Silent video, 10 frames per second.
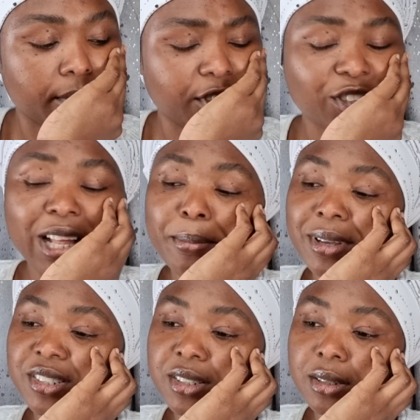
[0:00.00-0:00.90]
Should I
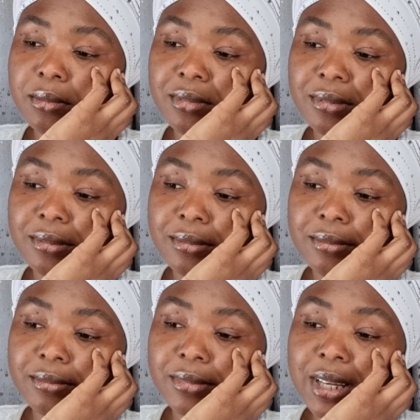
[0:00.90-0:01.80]
mention him?
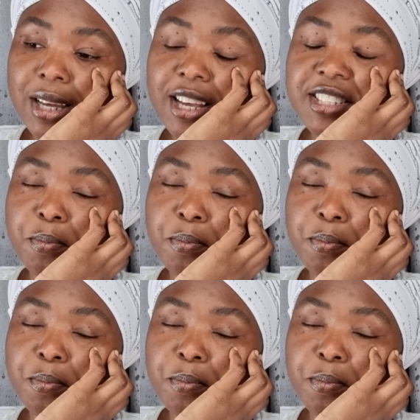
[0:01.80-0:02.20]
He's